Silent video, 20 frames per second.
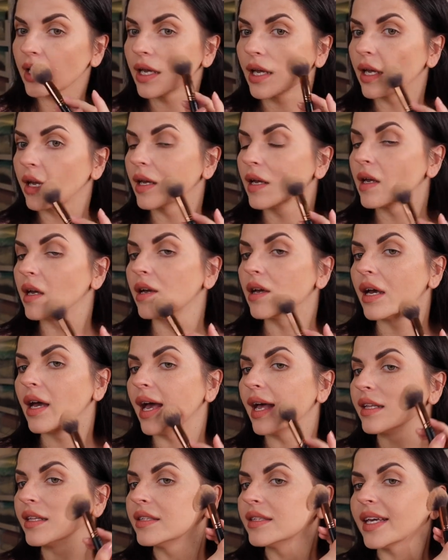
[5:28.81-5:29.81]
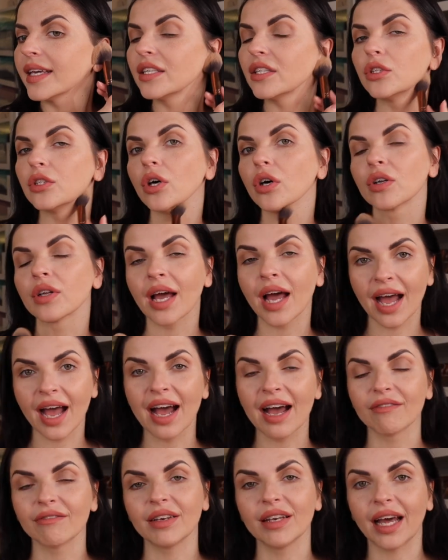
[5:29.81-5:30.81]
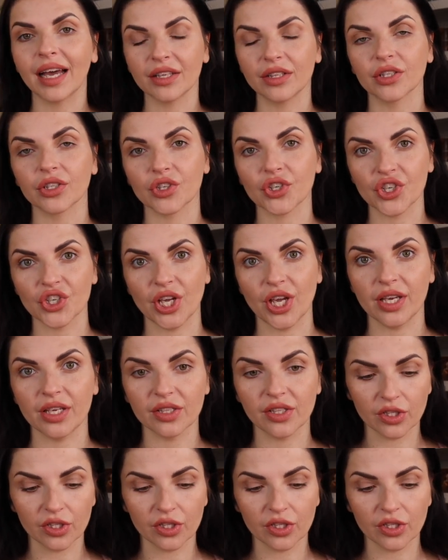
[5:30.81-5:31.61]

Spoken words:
And they don't have lighter shade.